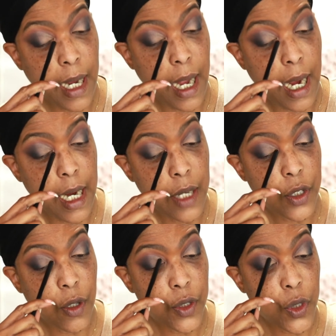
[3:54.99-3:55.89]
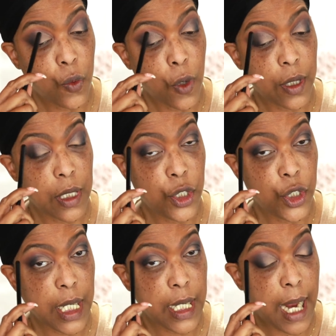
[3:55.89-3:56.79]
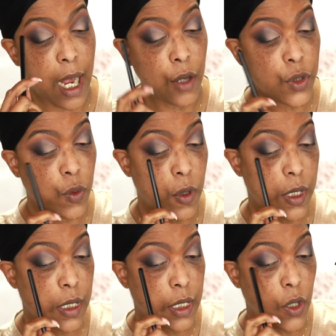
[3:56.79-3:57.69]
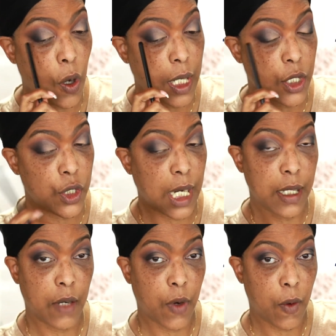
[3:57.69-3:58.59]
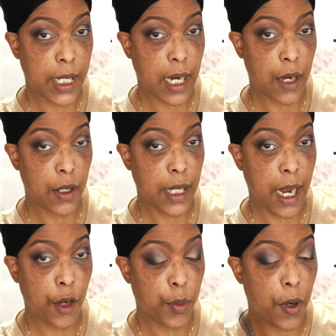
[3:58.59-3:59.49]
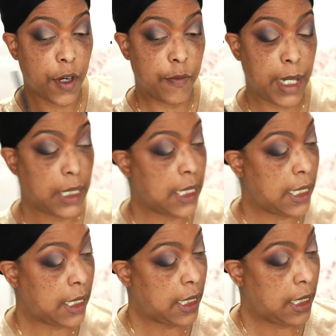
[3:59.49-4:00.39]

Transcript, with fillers: eye and start to work this shade out towards the darkest shade that I've already got on the outer part of my lid.